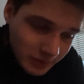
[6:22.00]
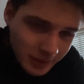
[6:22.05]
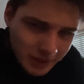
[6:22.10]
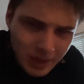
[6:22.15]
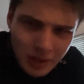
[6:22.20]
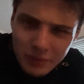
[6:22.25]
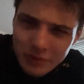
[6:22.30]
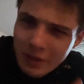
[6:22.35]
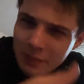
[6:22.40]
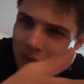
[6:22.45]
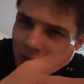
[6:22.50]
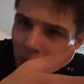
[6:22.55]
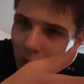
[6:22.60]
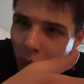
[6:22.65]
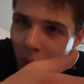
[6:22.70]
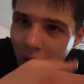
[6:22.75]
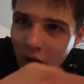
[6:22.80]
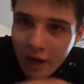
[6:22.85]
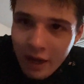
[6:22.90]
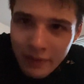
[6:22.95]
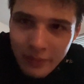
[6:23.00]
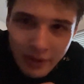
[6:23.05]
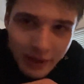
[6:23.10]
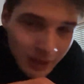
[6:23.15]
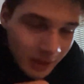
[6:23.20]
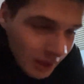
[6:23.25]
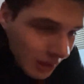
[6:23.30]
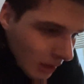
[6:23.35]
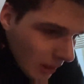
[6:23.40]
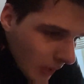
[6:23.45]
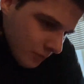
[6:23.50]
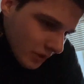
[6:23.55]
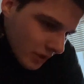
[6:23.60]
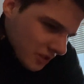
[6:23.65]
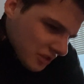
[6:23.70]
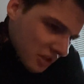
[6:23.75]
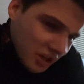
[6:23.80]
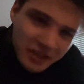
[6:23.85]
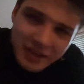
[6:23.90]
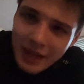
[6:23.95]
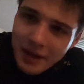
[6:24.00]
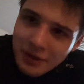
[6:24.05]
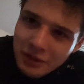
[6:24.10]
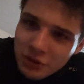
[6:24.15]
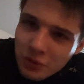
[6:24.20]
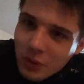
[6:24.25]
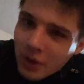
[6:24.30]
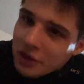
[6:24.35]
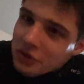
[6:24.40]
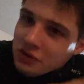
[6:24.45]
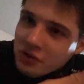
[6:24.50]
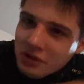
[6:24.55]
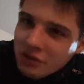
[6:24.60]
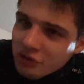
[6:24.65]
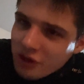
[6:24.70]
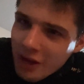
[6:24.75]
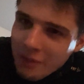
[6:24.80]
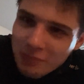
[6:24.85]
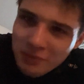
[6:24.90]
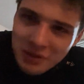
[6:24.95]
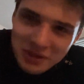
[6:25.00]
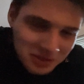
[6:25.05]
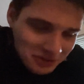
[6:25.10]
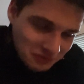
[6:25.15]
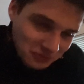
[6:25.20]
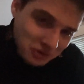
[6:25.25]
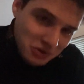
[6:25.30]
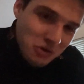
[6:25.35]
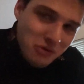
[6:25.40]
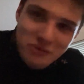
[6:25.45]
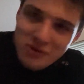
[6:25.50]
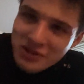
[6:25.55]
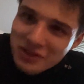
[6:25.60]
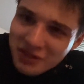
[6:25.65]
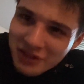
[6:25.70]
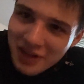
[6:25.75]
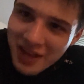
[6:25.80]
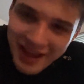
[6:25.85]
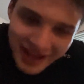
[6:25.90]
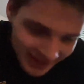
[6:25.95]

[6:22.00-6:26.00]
like, I was tempted to walk and then I started counting to 100 in Japanese for no reason.